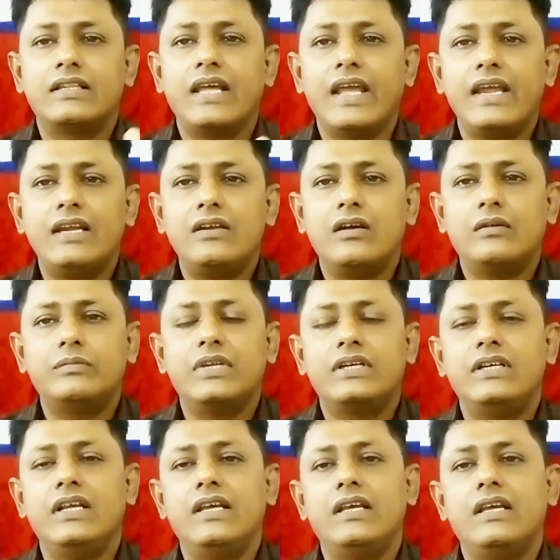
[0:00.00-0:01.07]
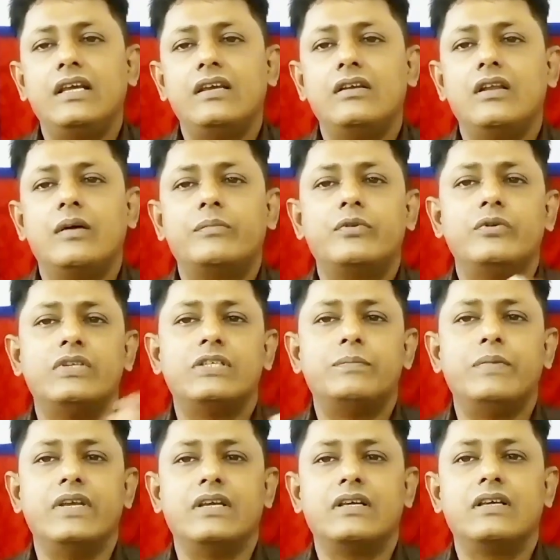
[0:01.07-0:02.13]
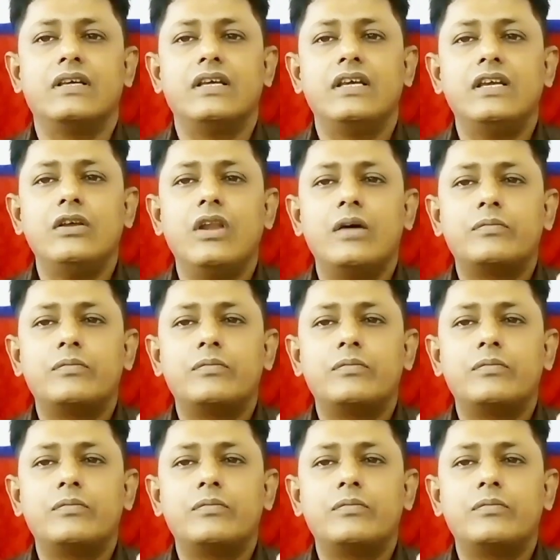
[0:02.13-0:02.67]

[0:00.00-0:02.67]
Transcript: at the end of the day, you'll have to speak.